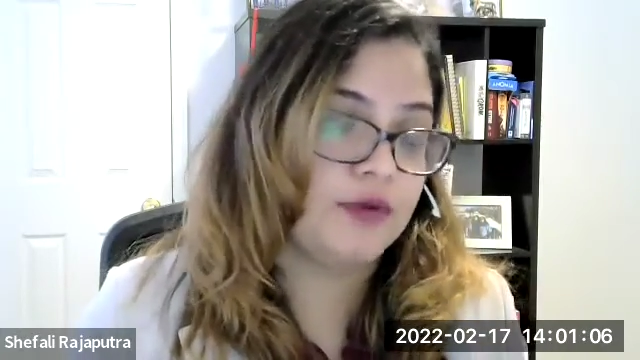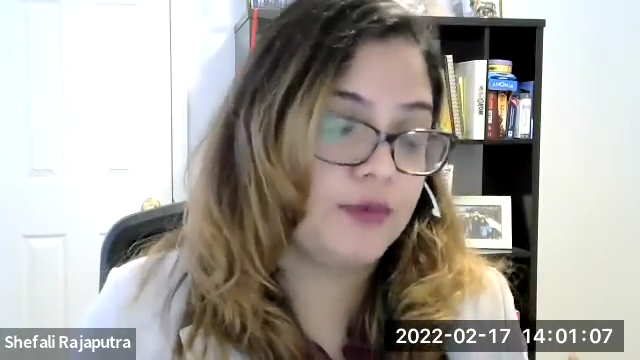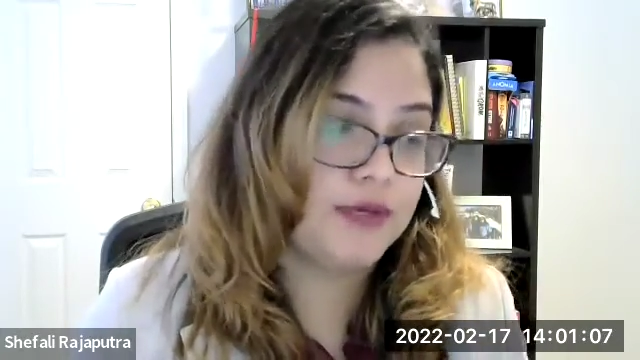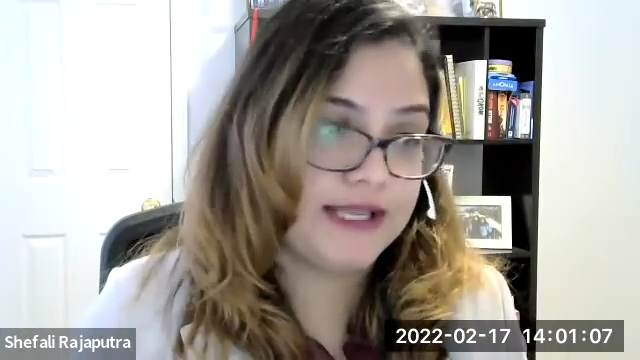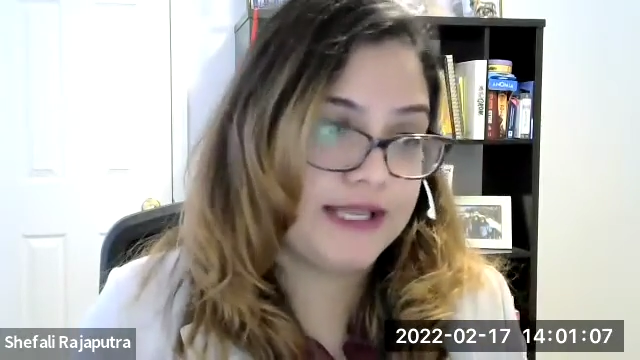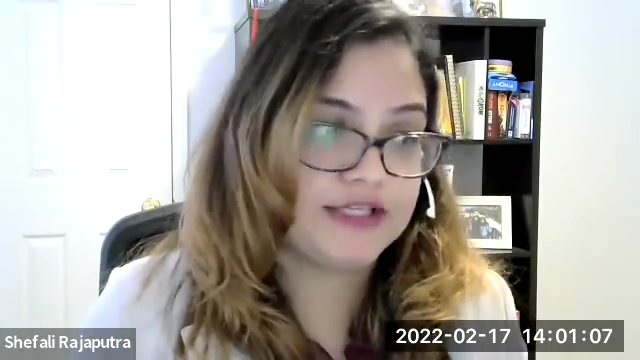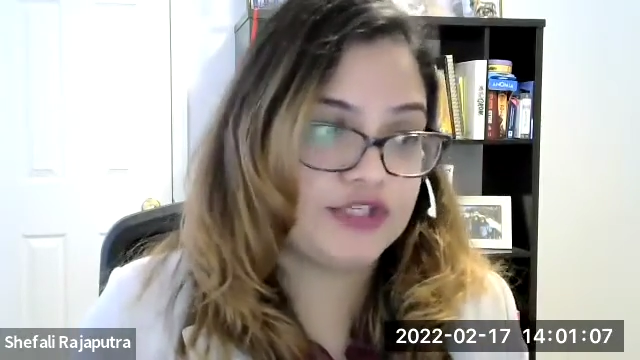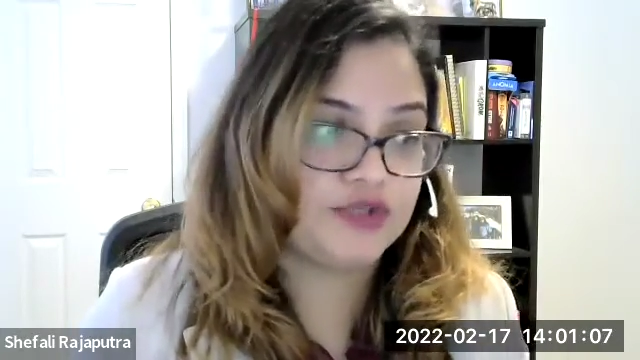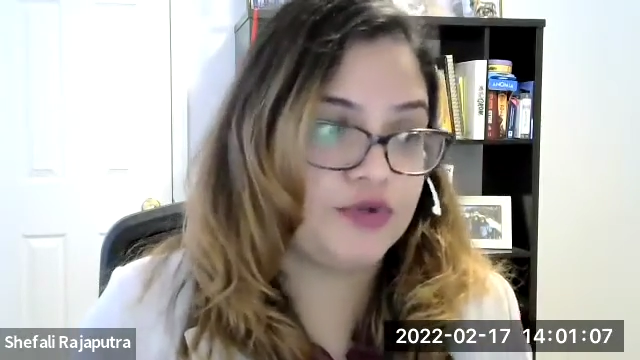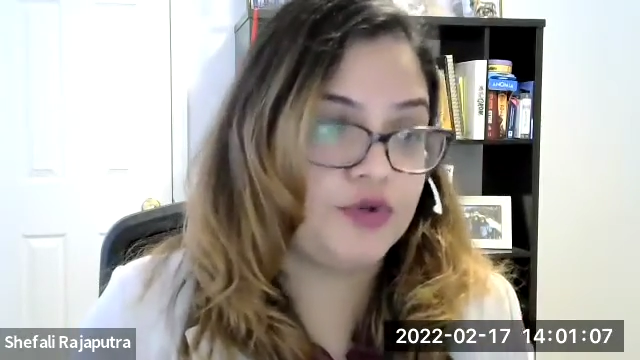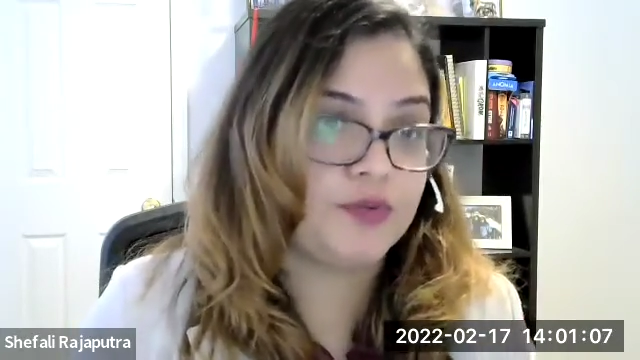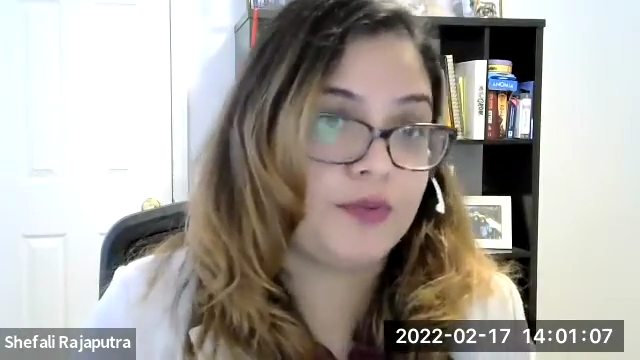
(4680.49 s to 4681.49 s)

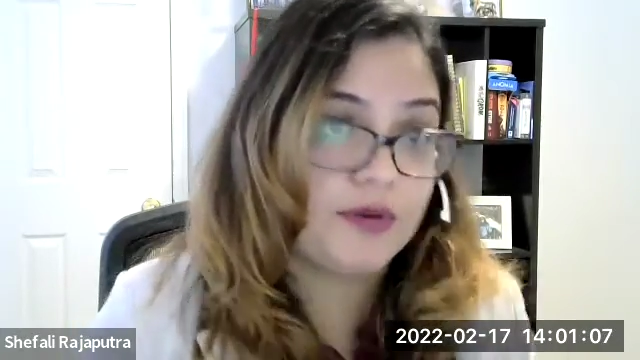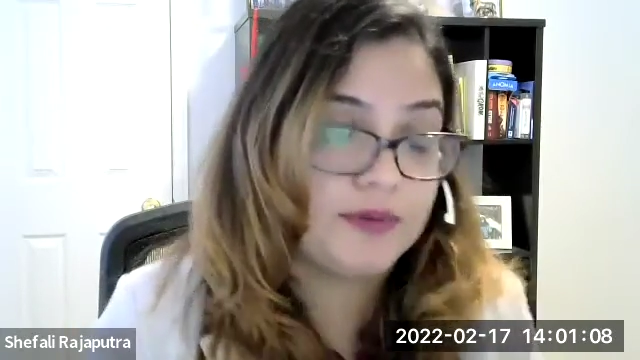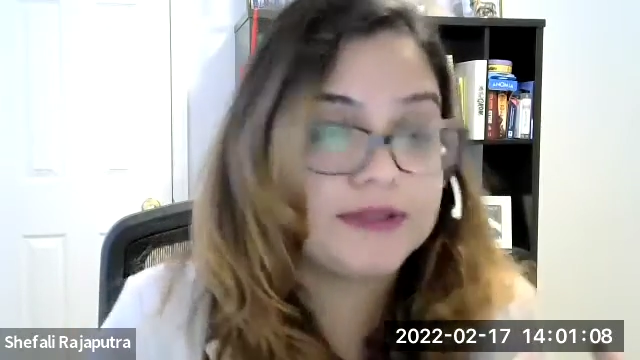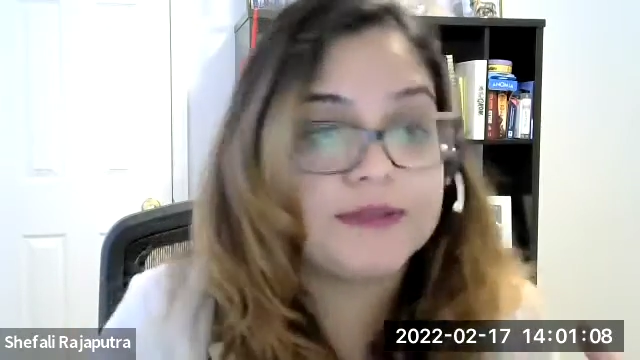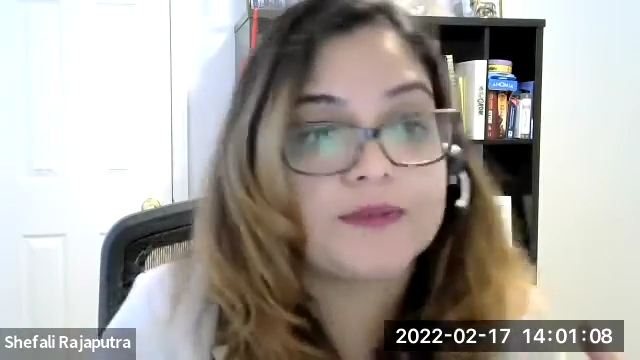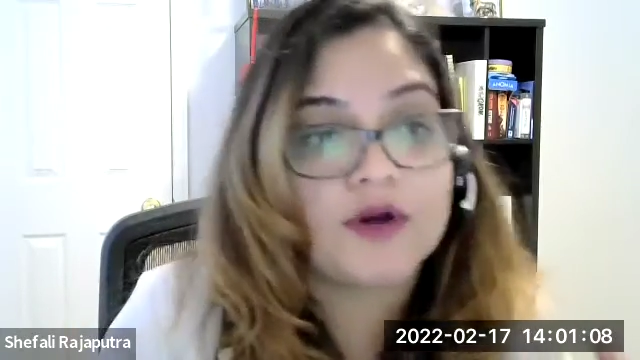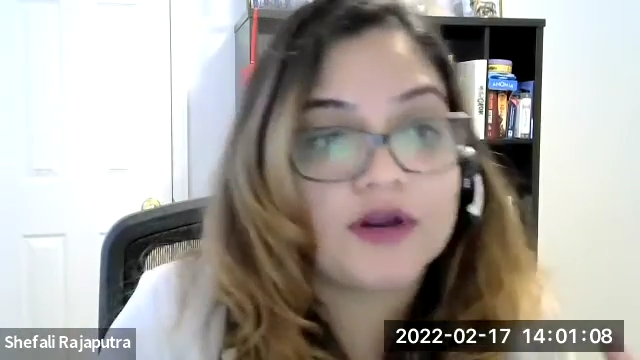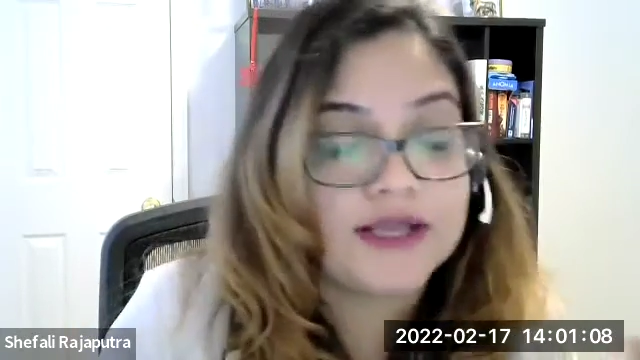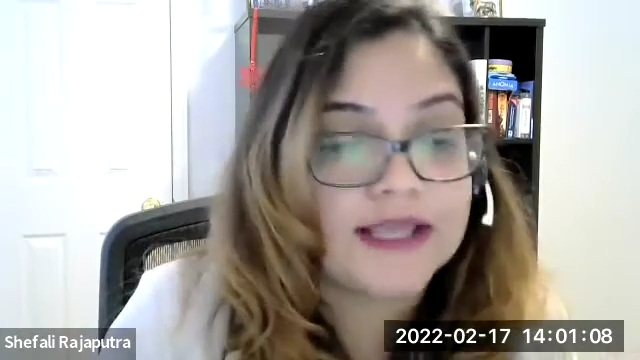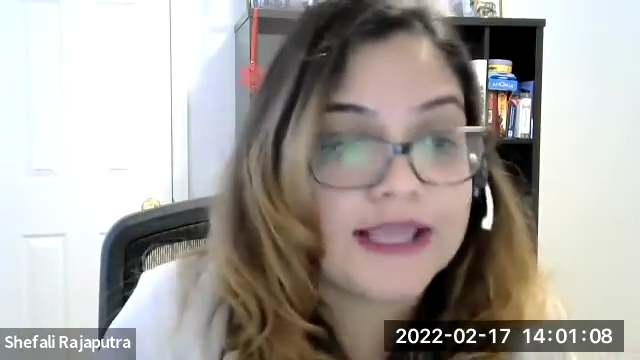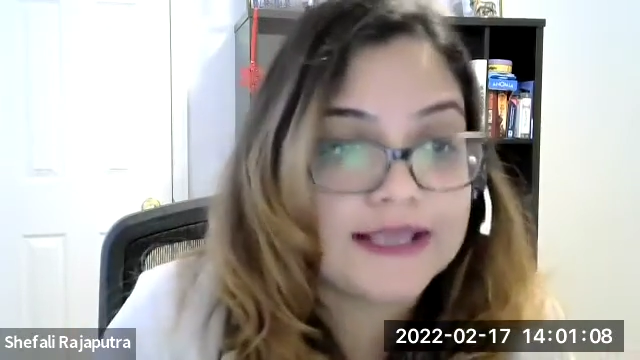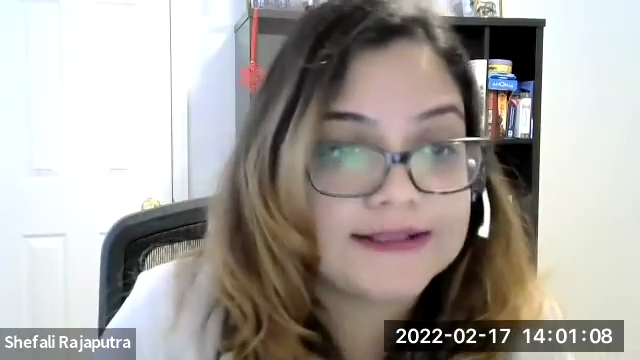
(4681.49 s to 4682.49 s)
You probably want to
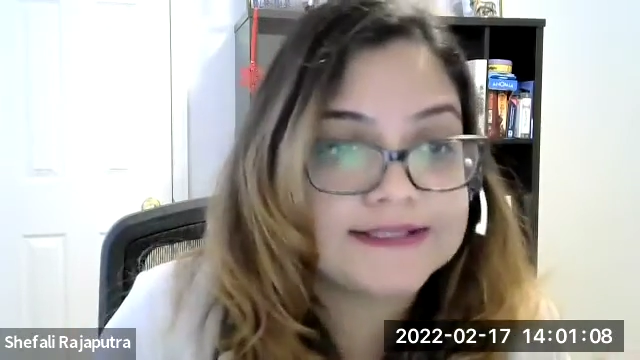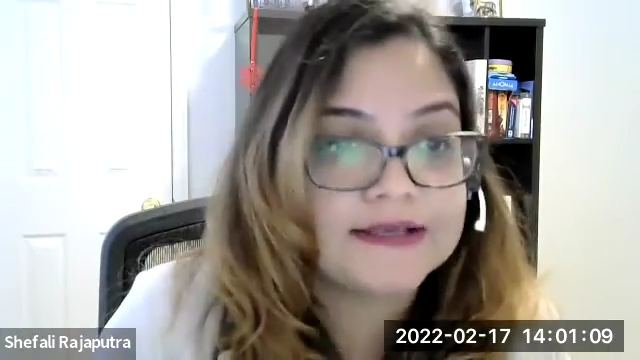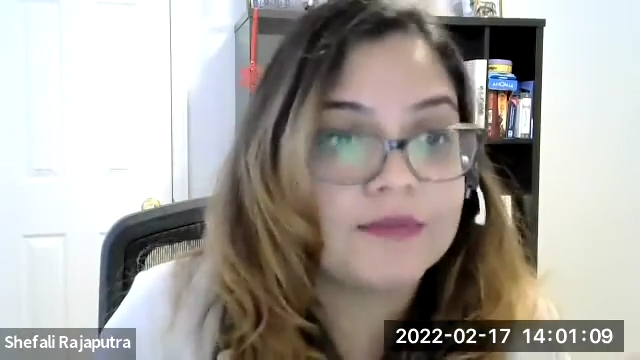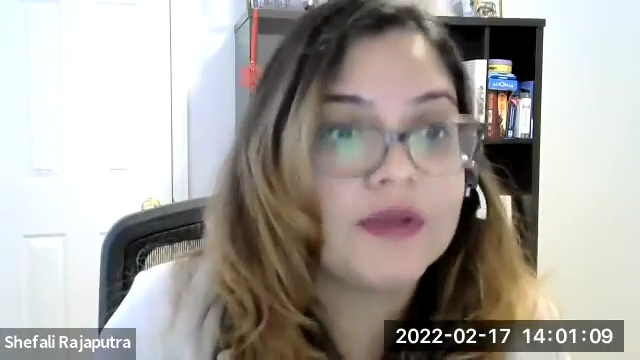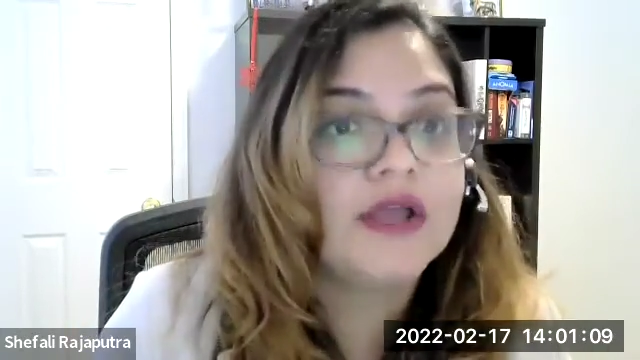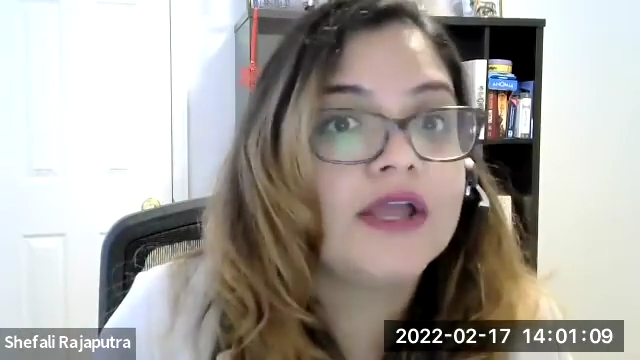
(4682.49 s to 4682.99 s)
get some